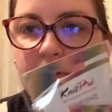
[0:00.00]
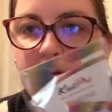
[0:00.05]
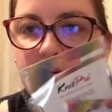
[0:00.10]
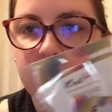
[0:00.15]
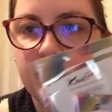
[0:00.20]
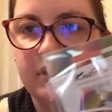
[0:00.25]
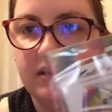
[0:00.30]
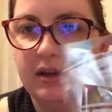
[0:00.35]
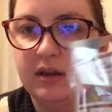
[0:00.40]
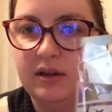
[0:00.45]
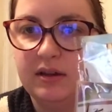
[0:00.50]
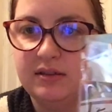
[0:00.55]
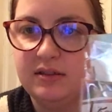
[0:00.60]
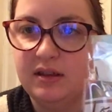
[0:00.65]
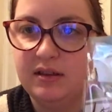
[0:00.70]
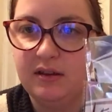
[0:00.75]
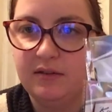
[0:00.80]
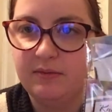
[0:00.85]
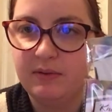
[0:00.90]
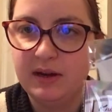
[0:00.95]
And like I said,
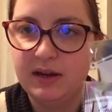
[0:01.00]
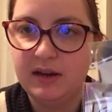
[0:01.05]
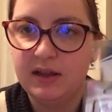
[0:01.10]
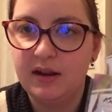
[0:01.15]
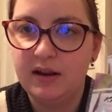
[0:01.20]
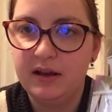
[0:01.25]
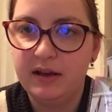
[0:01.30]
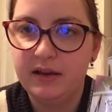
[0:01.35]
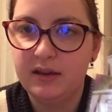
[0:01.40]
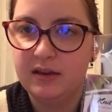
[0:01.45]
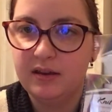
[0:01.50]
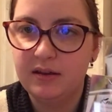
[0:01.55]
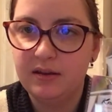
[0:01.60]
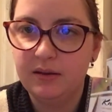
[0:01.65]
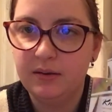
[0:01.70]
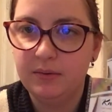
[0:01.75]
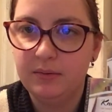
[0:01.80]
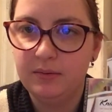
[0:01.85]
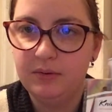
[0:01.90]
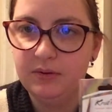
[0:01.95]
I really like
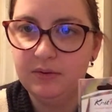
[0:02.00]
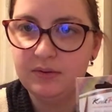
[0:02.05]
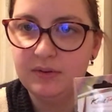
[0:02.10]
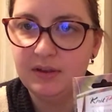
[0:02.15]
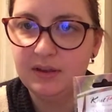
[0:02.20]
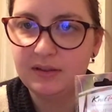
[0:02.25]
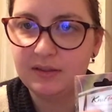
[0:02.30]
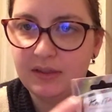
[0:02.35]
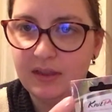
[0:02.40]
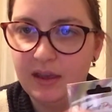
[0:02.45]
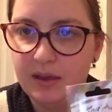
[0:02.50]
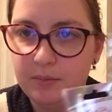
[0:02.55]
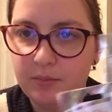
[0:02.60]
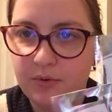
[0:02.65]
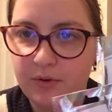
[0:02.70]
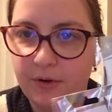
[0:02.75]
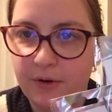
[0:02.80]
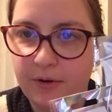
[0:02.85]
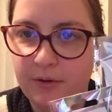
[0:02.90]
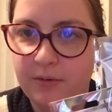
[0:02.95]
using Knit
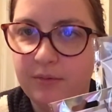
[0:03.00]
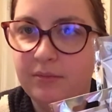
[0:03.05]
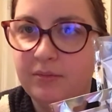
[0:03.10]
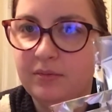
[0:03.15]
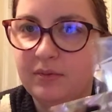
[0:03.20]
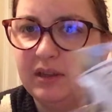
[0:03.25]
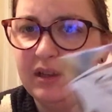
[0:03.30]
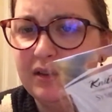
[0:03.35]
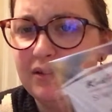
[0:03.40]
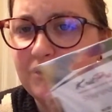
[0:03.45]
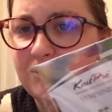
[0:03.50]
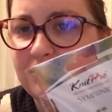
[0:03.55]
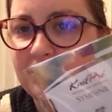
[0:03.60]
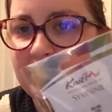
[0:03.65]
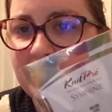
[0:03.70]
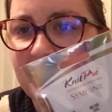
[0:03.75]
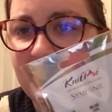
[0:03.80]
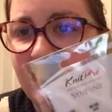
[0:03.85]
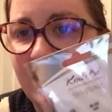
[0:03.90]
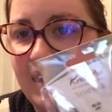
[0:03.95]
Pro needles,
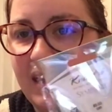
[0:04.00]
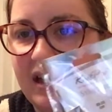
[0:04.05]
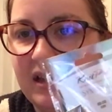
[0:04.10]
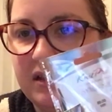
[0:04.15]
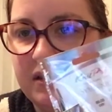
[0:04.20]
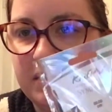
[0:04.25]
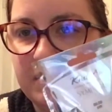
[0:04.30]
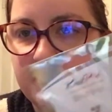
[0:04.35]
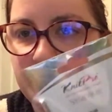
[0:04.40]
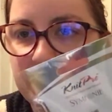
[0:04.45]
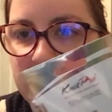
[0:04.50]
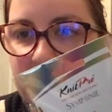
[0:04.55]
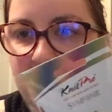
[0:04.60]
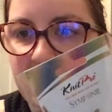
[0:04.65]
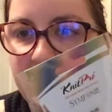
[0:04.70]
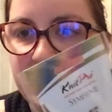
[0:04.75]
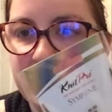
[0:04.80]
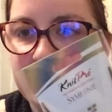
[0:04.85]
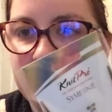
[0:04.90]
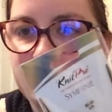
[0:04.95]
and I
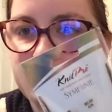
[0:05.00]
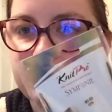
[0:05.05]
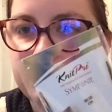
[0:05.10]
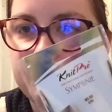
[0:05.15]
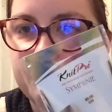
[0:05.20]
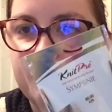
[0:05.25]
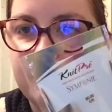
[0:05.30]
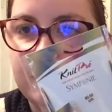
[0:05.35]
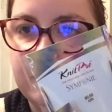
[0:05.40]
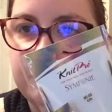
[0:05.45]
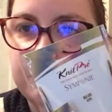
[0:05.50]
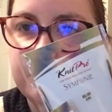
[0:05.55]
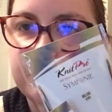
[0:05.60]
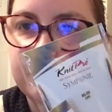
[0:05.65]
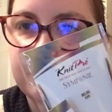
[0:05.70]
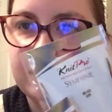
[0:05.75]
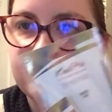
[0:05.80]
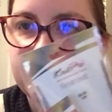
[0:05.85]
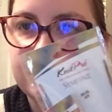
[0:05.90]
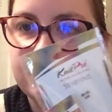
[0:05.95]
like the Symphony
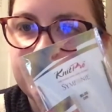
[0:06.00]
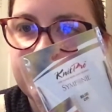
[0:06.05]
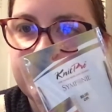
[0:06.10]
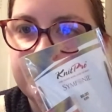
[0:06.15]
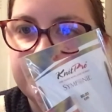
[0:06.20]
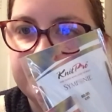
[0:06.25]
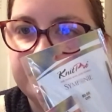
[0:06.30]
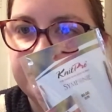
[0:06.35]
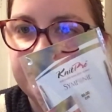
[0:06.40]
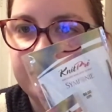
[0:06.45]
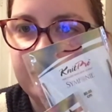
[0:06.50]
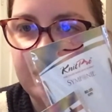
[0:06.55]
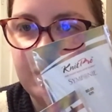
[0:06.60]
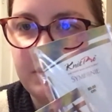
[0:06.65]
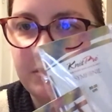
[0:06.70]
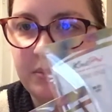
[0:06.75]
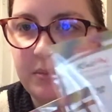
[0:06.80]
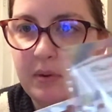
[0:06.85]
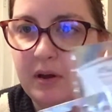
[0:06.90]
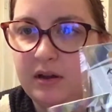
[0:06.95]
ones,
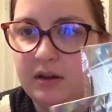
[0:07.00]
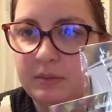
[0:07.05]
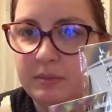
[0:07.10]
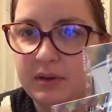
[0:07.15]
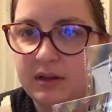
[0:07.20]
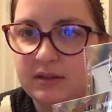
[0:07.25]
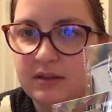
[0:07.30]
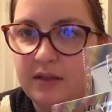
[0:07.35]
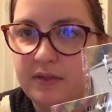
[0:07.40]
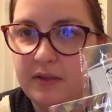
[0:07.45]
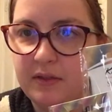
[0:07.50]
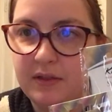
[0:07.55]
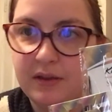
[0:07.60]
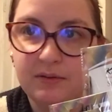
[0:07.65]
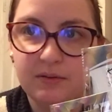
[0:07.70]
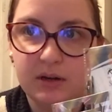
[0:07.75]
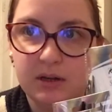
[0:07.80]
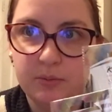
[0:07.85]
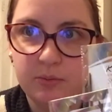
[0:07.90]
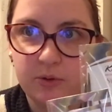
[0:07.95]
partly because I think they're
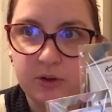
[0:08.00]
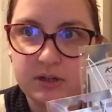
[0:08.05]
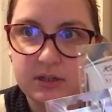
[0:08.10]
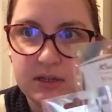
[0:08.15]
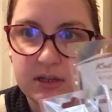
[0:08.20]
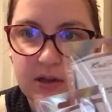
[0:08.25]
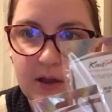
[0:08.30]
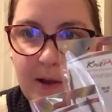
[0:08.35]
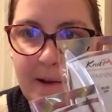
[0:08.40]
really pretty.